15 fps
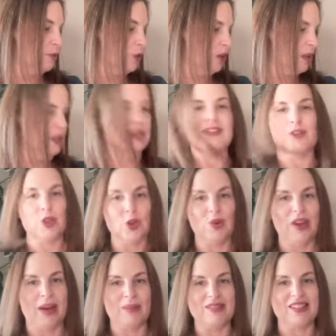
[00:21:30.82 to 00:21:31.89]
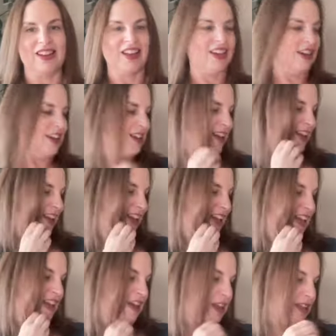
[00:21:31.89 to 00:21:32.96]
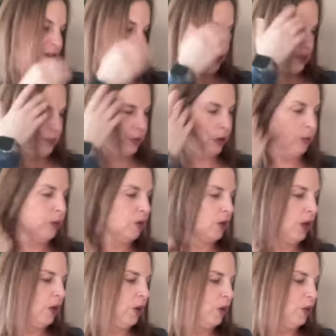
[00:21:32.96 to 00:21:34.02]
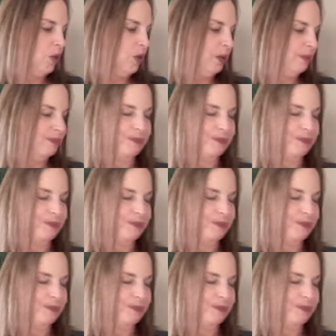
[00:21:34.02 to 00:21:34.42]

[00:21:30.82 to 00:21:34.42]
do it is through Amazon, and there is a promo code.